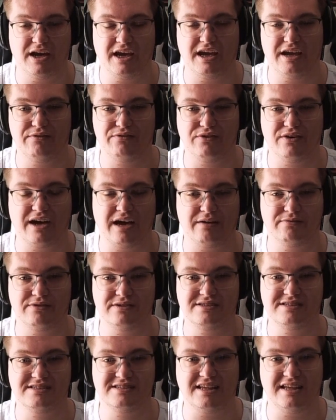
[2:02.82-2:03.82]
if you
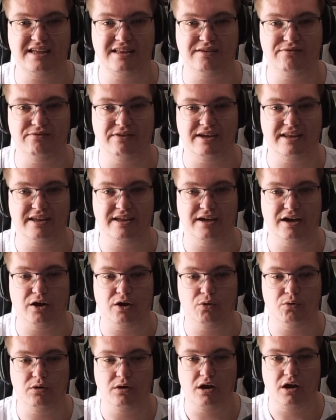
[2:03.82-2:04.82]
haven't seen the
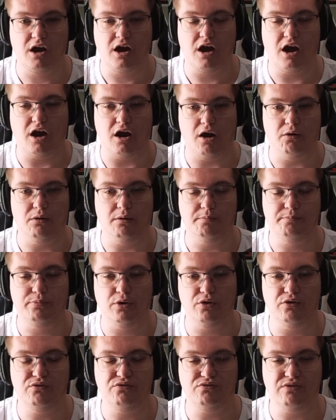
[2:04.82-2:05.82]
video, I will
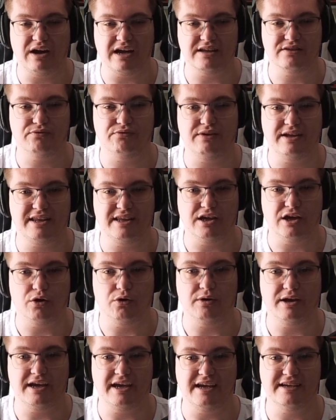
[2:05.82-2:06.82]
put that
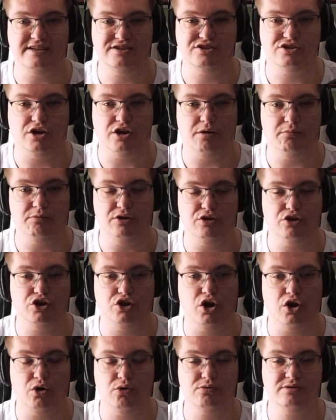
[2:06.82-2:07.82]
video is, so you
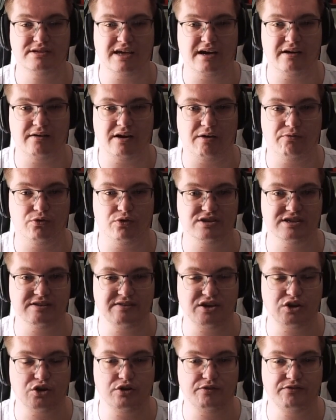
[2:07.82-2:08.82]
go down, unfortunately you
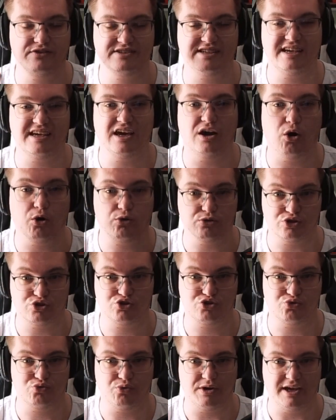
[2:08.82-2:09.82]
couldn't see it on the
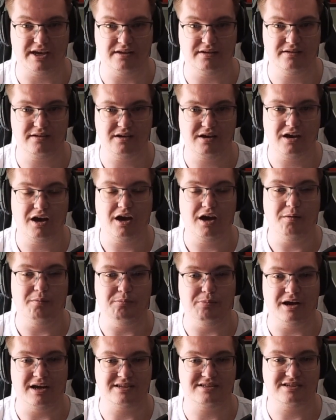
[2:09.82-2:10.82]
screen,
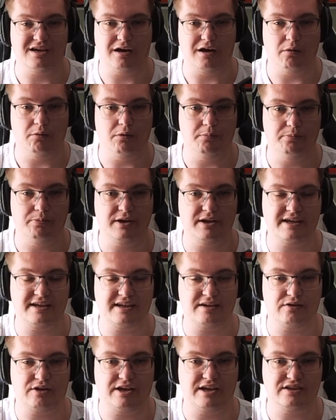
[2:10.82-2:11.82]
but I will put
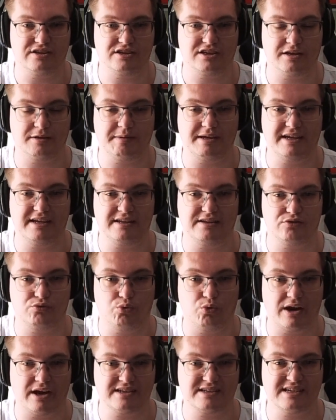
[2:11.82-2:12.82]
it, in, it's going to be
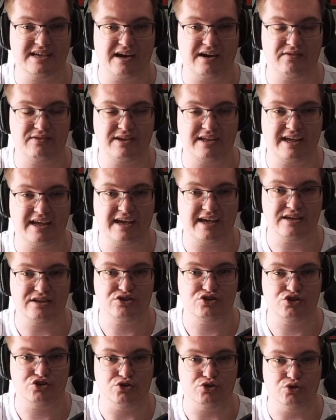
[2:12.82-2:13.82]
right down here
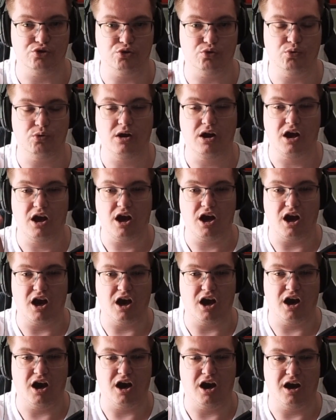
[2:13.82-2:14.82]
to
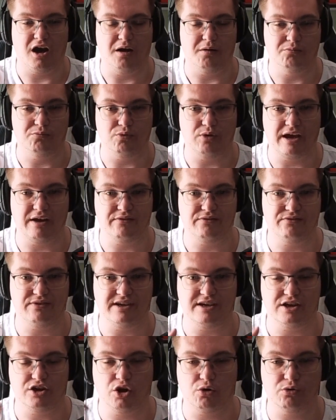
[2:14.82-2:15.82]
um, where
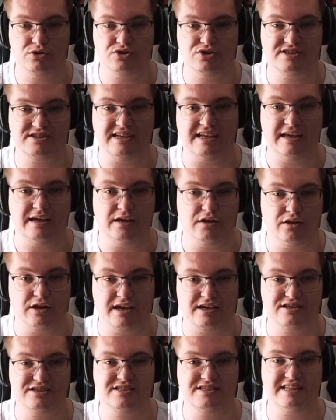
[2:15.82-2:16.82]
we go to see
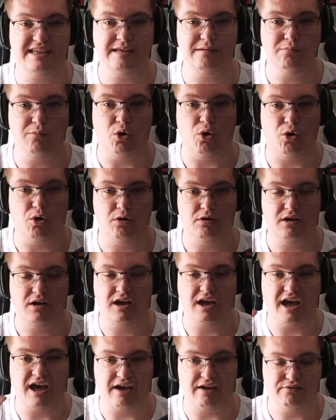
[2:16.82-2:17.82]
like see more
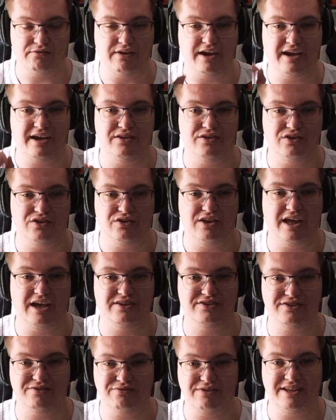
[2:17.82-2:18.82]
and then
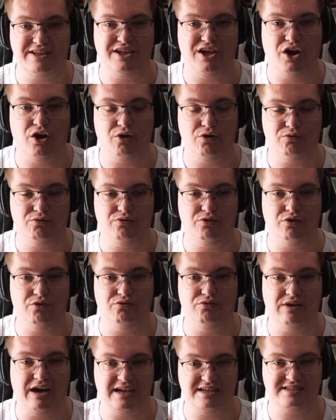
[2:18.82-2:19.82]
there's a video for
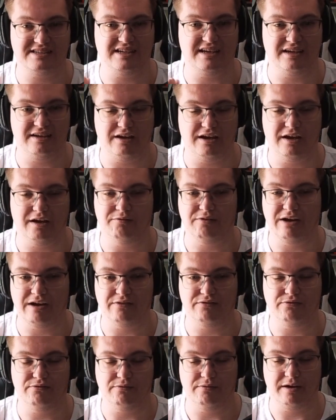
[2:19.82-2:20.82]
that uh, that
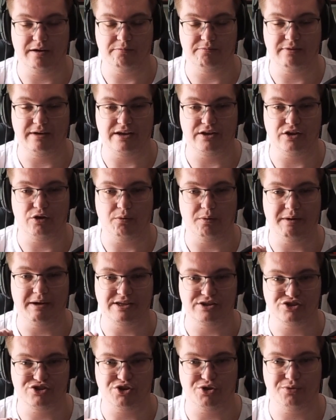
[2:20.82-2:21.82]
uh, venue
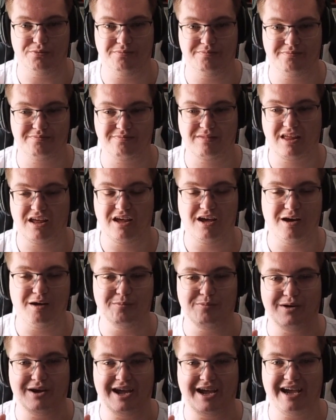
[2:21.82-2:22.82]
into
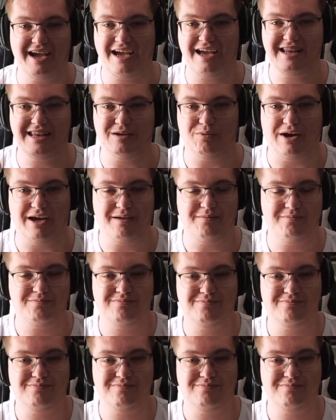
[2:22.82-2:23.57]
but anyway